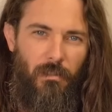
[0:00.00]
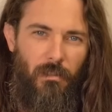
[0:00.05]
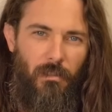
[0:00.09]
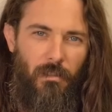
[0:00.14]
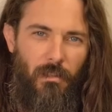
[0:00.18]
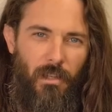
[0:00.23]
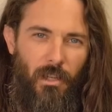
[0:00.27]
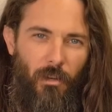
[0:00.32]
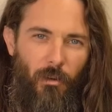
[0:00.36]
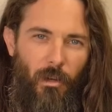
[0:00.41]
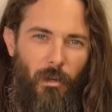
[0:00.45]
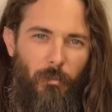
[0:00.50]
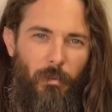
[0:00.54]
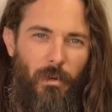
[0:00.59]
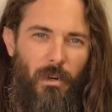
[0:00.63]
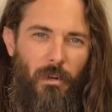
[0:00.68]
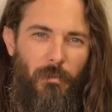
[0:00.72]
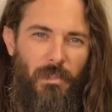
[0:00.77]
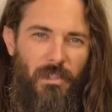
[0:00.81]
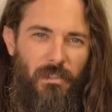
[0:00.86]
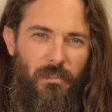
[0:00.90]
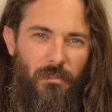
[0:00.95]
Now I
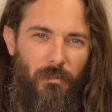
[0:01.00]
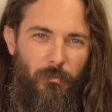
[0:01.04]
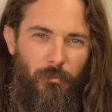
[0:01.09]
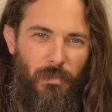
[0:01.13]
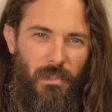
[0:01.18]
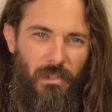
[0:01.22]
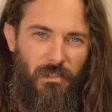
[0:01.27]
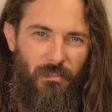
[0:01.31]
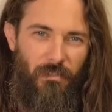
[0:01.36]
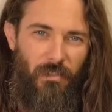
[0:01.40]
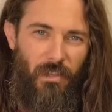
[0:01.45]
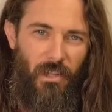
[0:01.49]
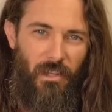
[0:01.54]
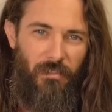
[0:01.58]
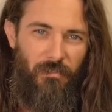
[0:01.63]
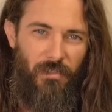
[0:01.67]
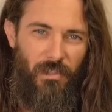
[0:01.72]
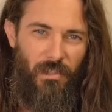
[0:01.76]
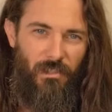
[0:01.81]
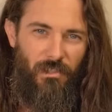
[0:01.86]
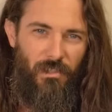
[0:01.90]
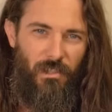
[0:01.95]
promised you a piece of
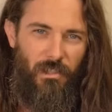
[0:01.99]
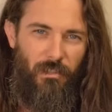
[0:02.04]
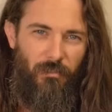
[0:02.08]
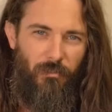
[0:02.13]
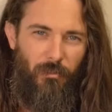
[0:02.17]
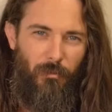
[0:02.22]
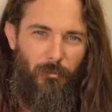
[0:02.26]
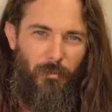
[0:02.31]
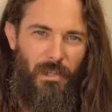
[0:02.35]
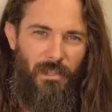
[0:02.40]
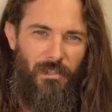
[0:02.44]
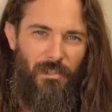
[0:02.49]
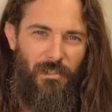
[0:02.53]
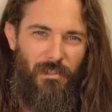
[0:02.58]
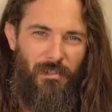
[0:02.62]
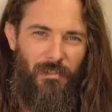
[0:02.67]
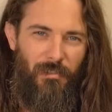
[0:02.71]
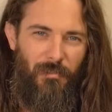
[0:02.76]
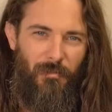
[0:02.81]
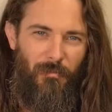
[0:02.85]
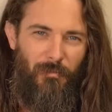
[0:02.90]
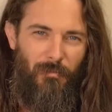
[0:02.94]
life-changing information.
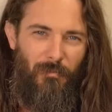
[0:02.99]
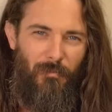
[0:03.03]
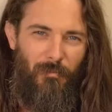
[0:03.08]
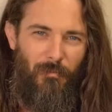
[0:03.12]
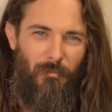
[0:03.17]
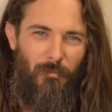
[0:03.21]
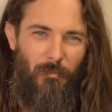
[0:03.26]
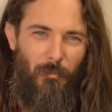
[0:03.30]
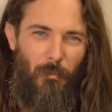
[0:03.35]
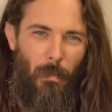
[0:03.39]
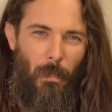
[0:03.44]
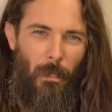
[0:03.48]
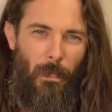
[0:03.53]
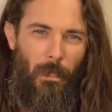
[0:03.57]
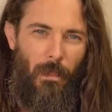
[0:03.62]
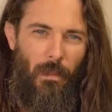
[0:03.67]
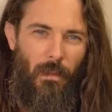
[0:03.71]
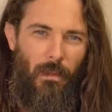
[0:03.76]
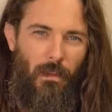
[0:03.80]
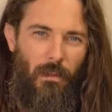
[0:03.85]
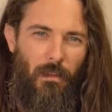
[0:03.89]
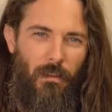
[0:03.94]

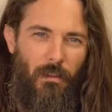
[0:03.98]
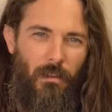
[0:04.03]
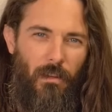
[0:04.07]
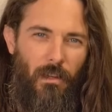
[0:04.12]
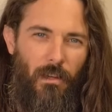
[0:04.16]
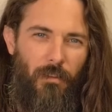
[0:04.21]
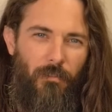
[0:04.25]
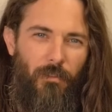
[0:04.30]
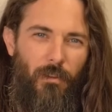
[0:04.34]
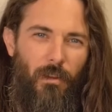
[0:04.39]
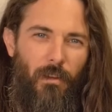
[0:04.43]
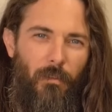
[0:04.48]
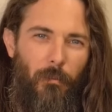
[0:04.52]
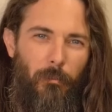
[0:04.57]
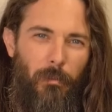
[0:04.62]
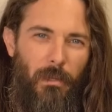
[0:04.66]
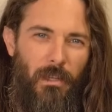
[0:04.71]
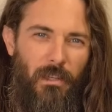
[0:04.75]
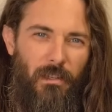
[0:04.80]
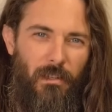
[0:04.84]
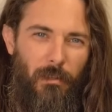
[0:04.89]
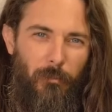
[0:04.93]
And if you have a
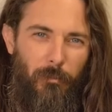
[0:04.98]
pen and a